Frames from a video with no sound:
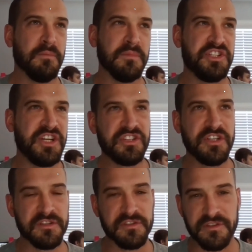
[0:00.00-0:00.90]

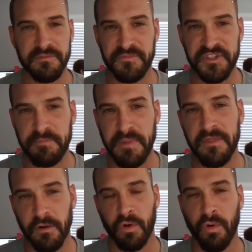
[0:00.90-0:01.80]
magicians
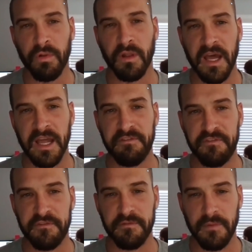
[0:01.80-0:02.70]
spend their whole
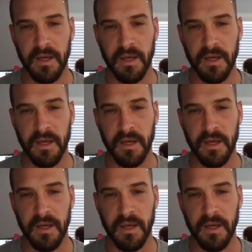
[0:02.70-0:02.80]
life